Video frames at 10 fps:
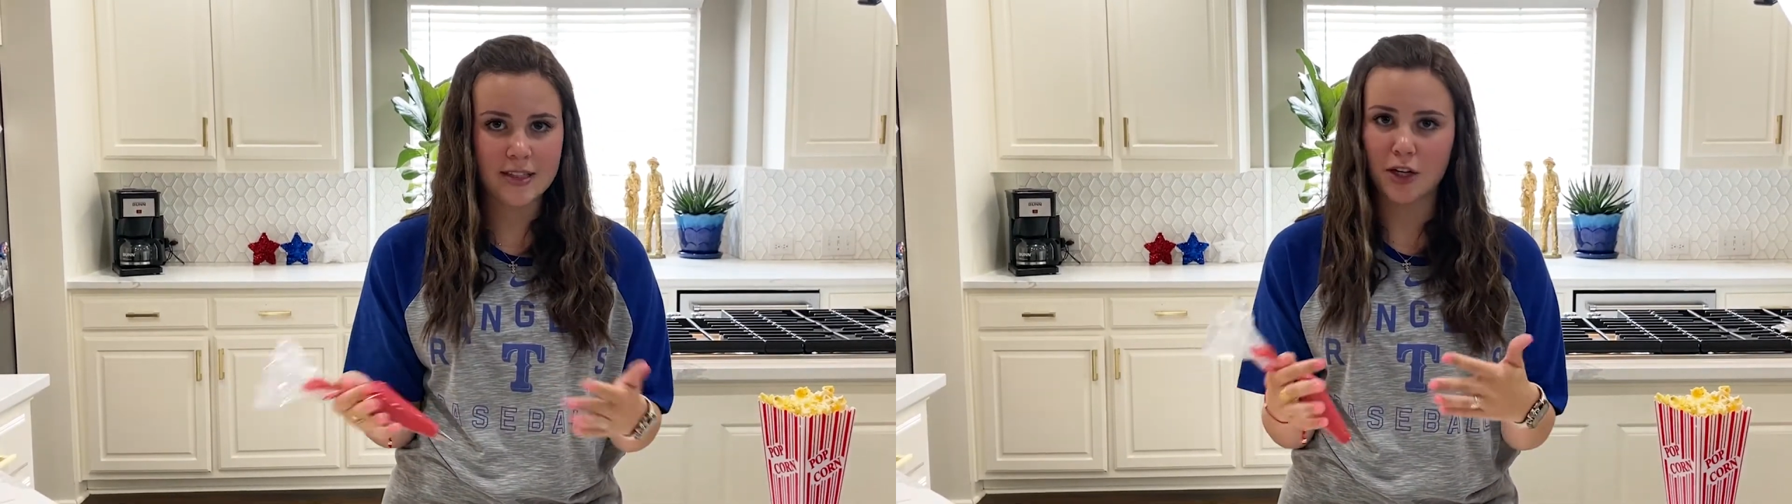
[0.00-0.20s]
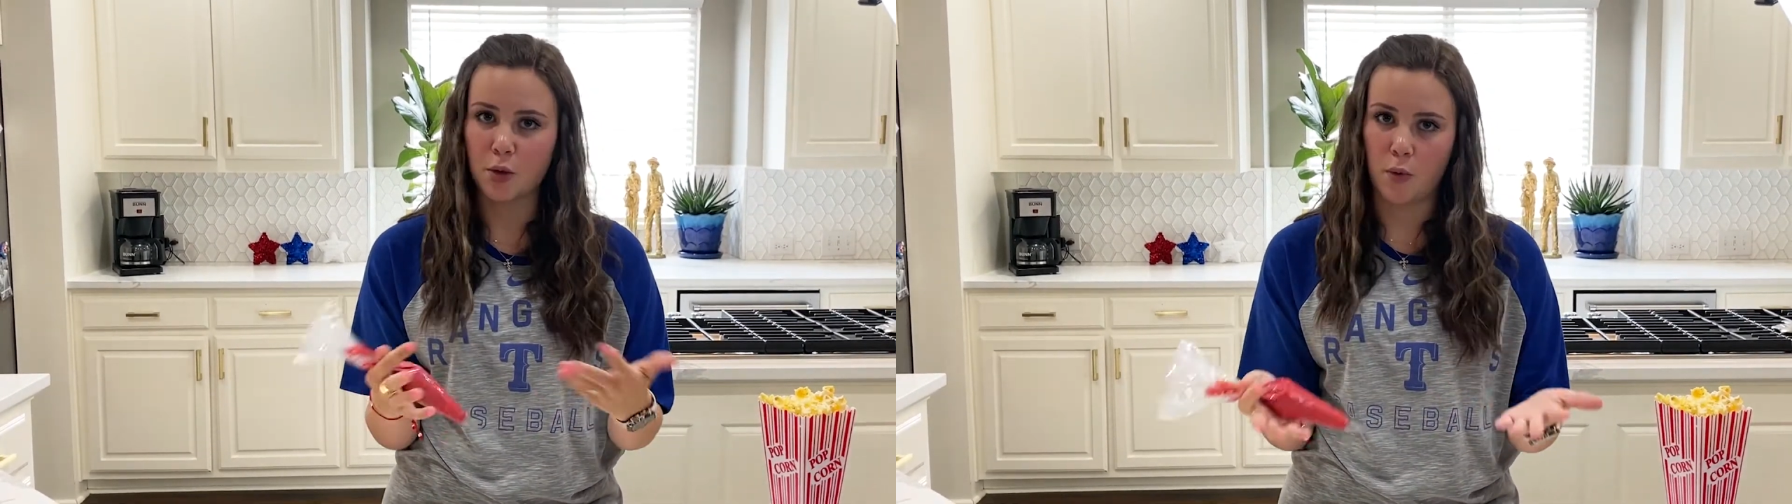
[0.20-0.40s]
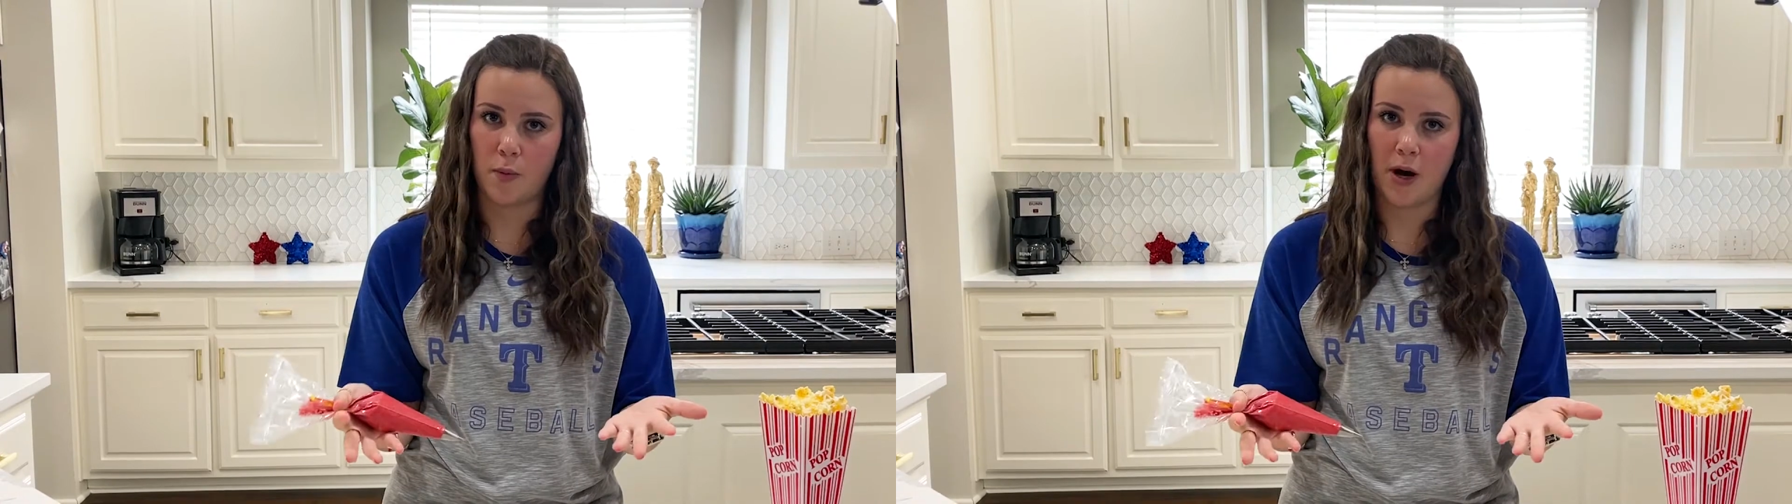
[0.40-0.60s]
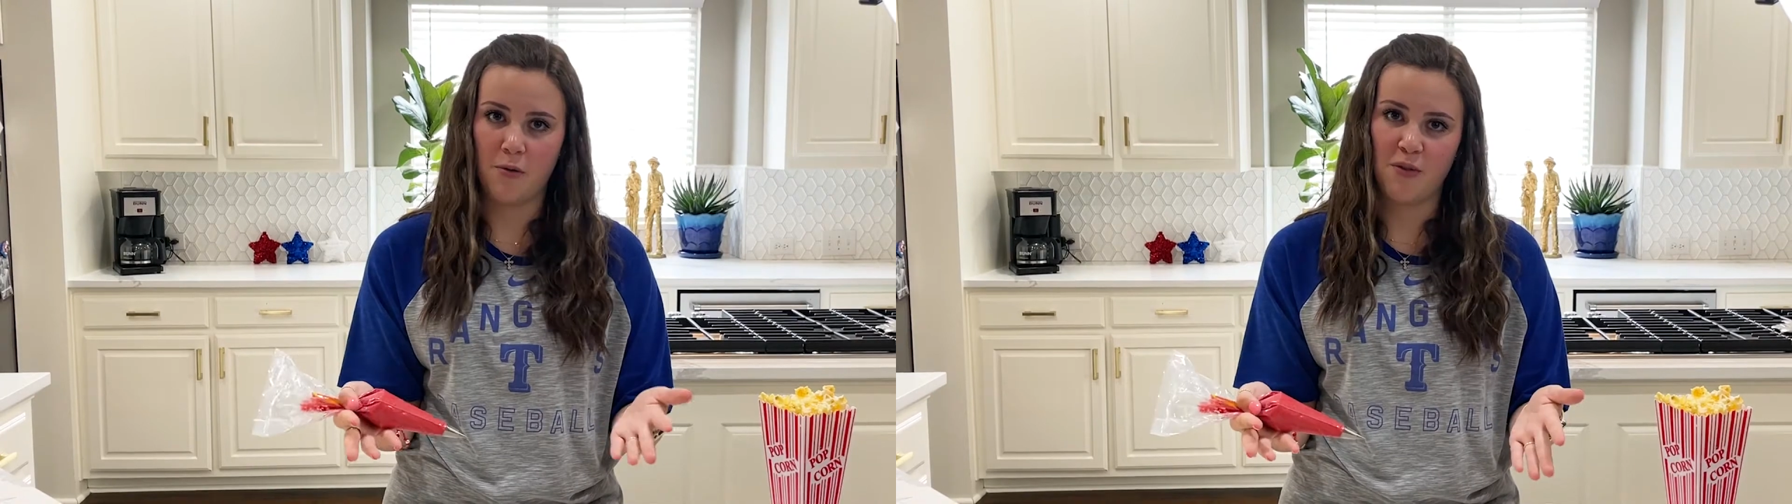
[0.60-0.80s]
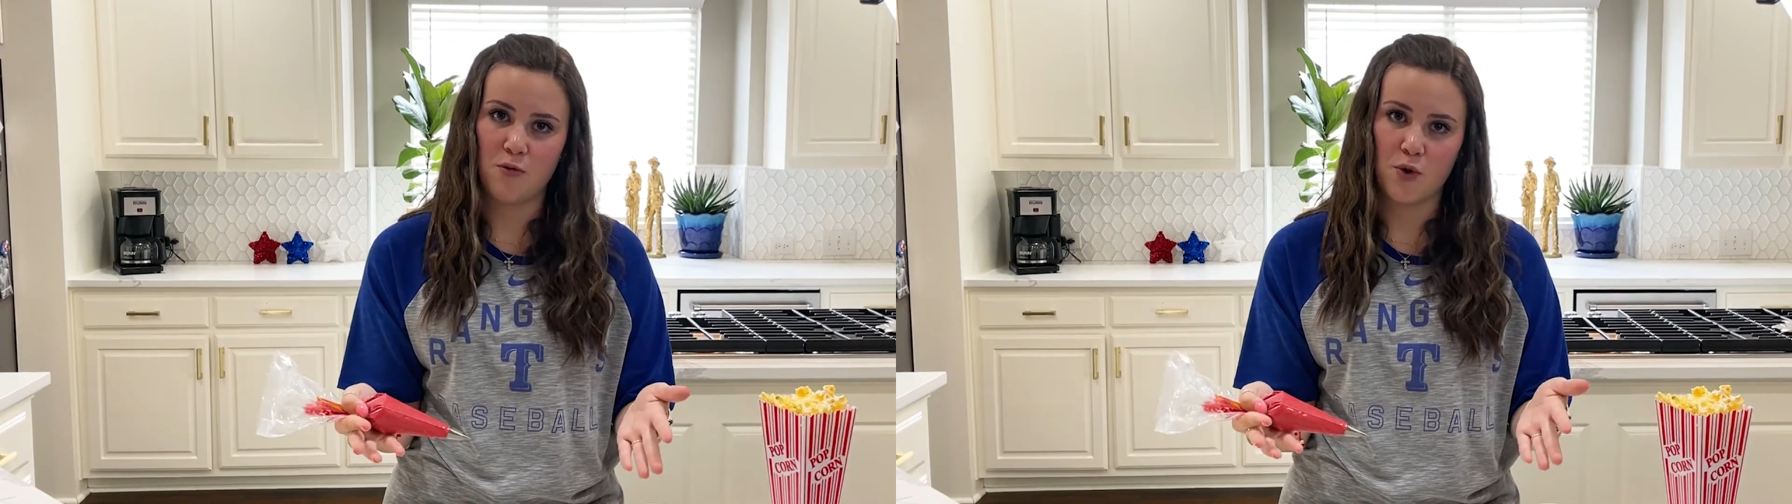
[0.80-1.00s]
and you're prepared
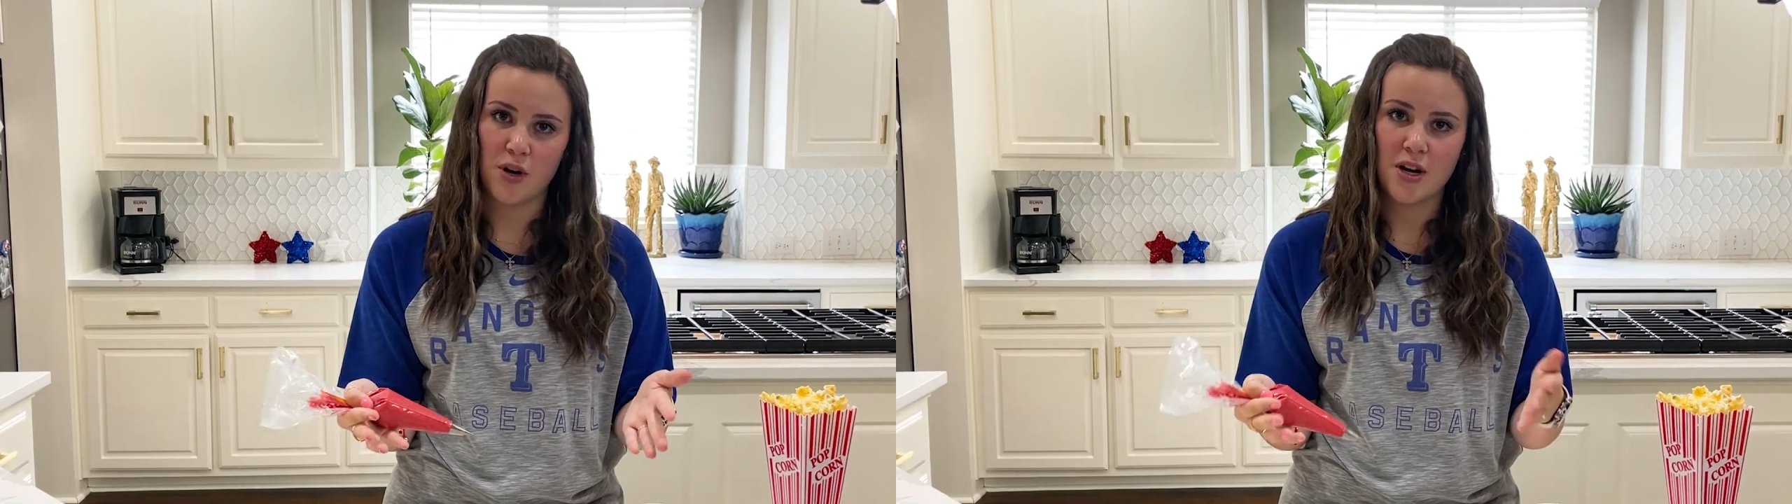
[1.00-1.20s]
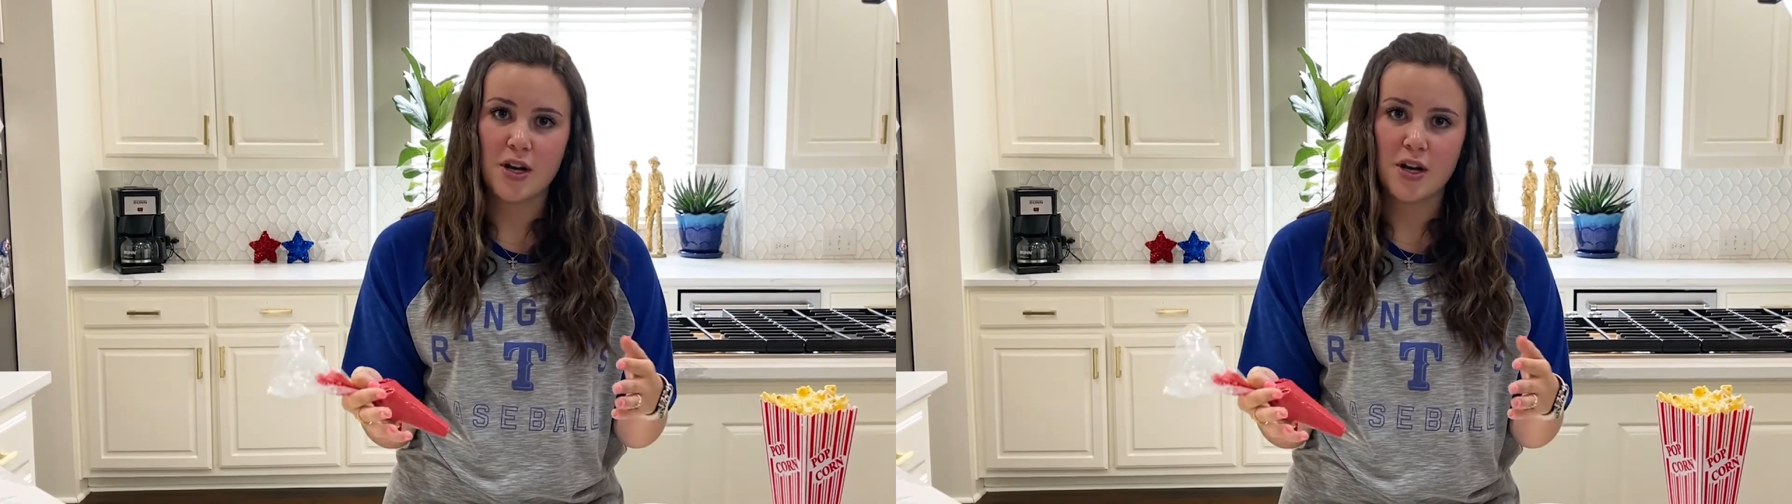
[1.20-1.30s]
before